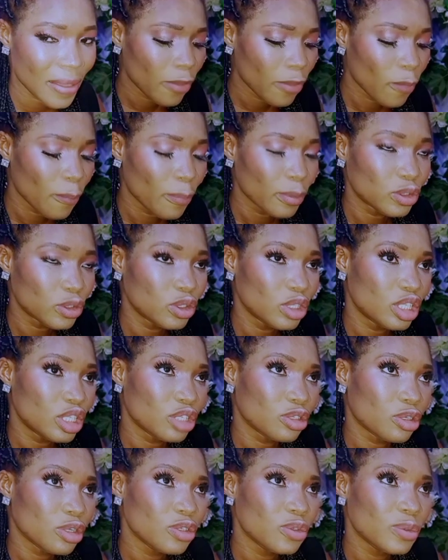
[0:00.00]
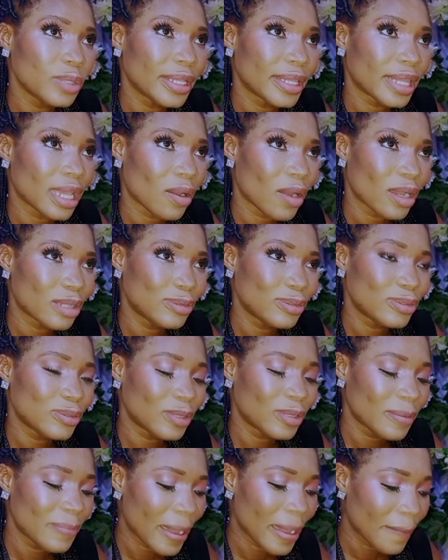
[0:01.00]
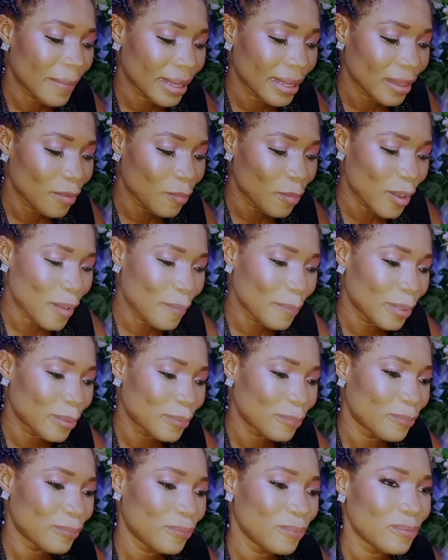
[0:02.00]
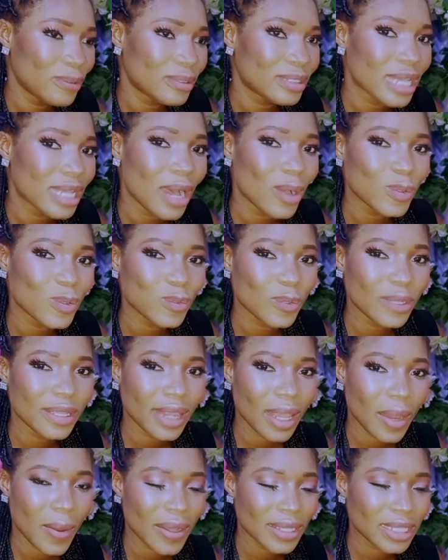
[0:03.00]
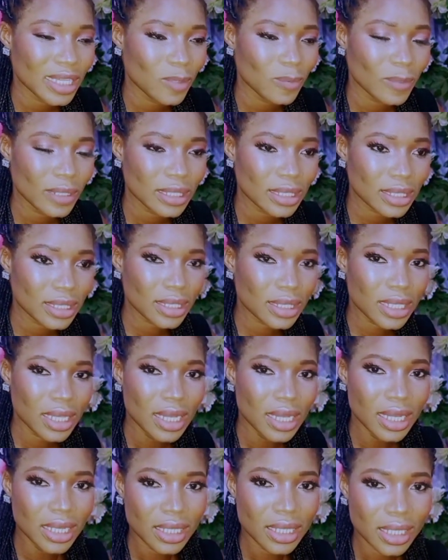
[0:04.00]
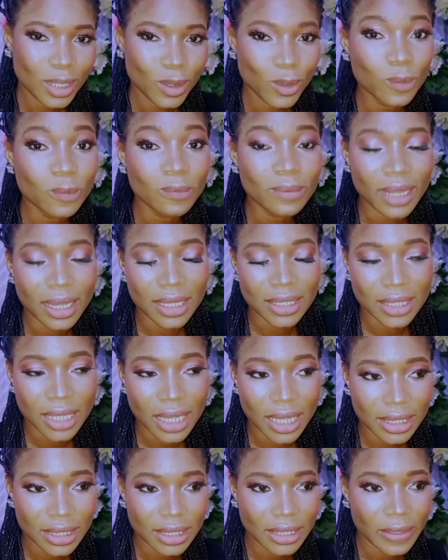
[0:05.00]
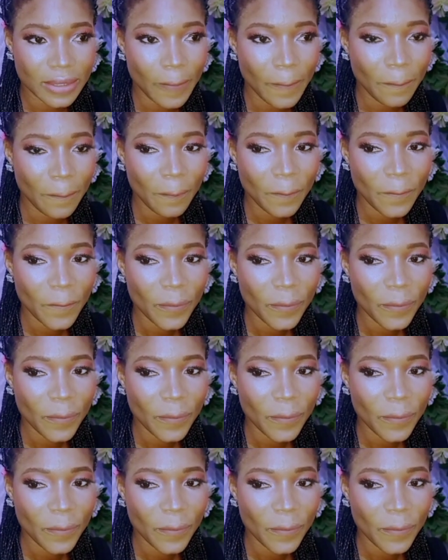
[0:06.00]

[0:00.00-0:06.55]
had the opportunity not to interact with only my brother Mohammed Kudus. I also interacted with the whole Black Star team.